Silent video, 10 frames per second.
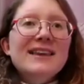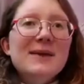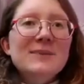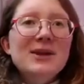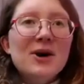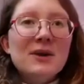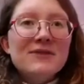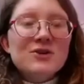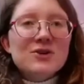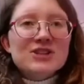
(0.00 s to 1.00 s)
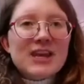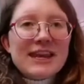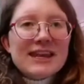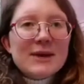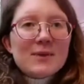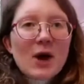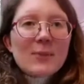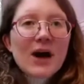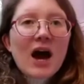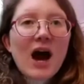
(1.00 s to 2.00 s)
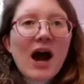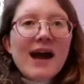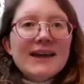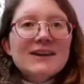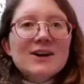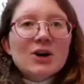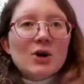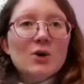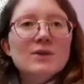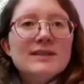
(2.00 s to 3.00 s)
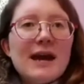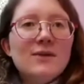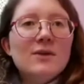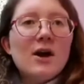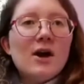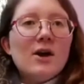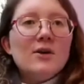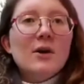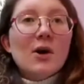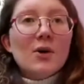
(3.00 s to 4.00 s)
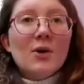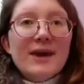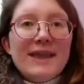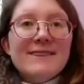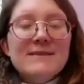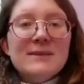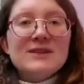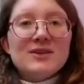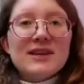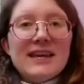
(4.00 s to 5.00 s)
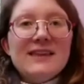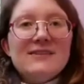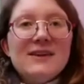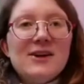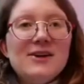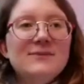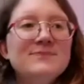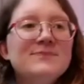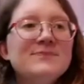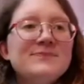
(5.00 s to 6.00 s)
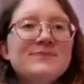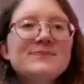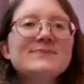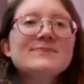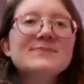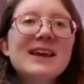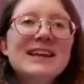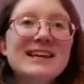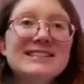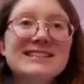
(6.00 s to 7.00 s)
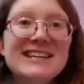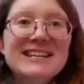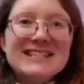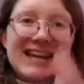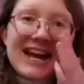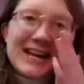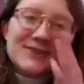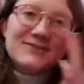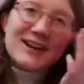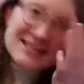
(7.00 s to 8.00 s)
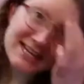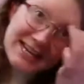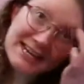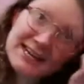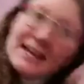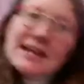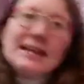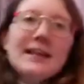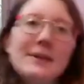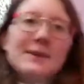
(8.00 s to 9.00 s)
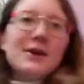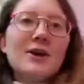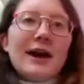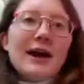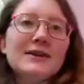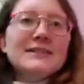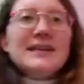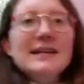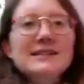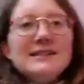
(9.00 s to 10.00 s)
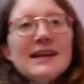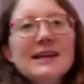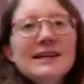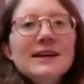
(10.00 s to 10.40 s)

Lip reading: Know if you're shaking it up high or down low or in the middle, Ethan. Let's sing it again. Ready? Let me know how you're dancing.